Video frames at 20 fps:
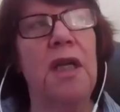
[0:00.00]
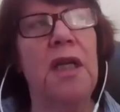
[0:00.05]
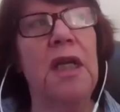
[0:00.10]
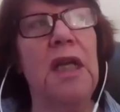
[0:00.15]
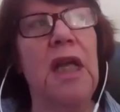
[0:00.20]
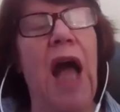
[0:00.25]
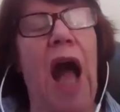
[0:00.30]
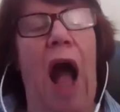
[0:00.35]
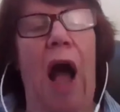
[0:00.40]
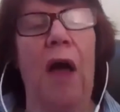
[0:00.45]

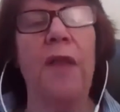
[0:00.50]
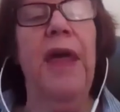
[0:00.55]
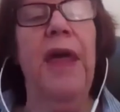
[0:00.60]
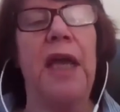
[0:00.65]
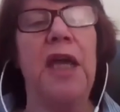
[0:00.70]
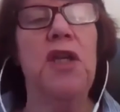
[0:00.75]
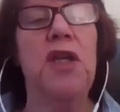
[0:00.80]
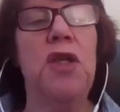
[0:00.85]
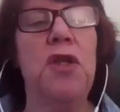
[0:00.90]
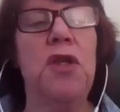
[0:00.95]
how they
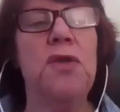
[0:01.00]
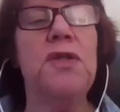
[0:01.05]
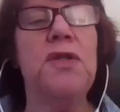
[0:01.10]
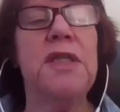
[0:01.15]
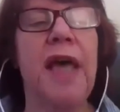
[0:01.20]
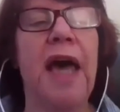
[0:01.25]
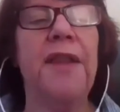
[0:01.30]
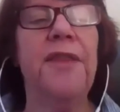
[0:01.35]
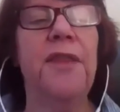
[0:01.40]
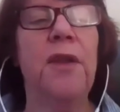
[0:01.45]
can use
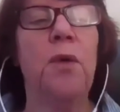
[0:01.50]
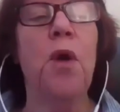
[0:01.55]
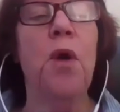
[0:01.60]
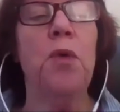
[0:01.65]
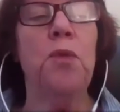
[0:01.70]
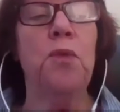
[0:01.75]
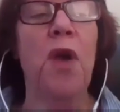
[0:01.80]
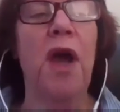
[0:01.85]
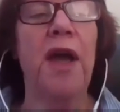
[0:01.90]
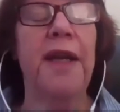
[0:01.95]
that in their own
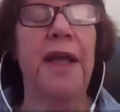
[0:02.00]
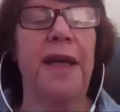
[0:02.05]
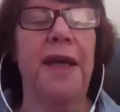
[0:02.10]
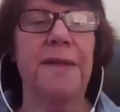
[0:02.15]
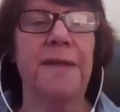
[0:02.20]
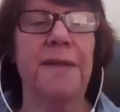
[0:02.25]
writing.